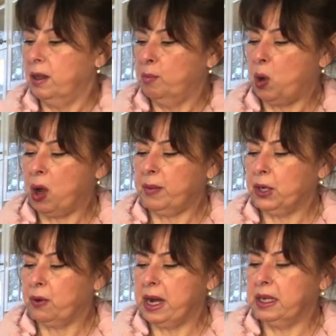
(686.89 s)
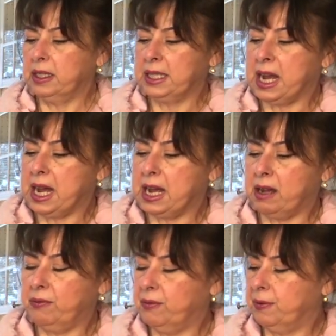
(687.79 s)
pomegranates
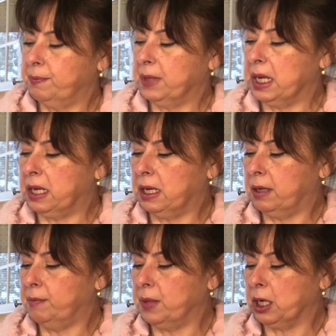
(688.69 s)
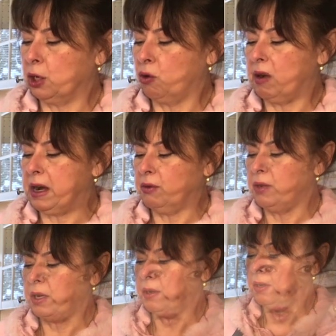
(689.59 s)
have a
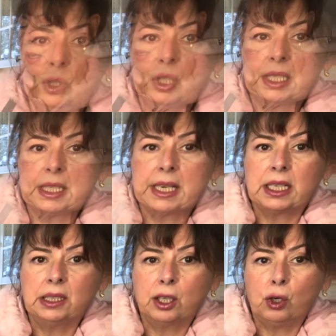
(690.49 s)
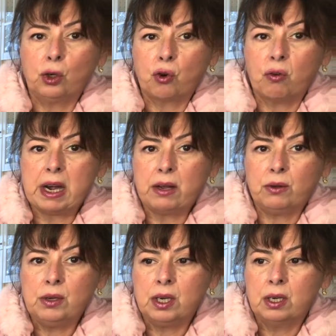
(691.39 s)
crown, what looks like a little
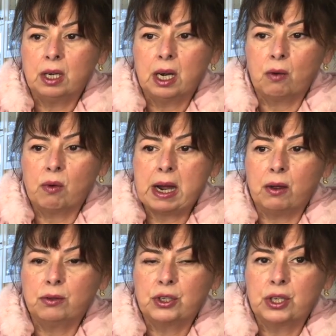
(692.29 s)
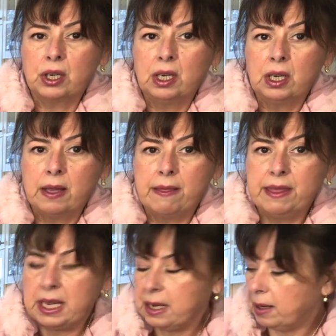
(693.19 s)
crown around
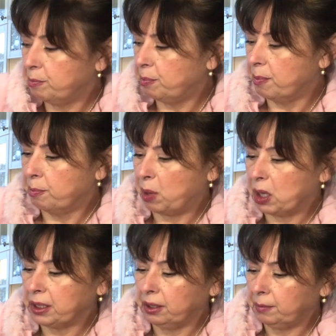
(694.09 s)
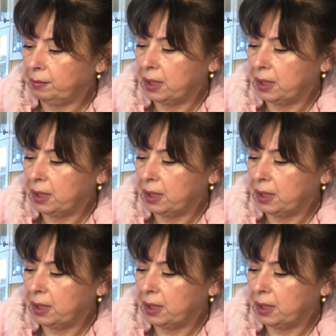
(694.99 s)
the bottom.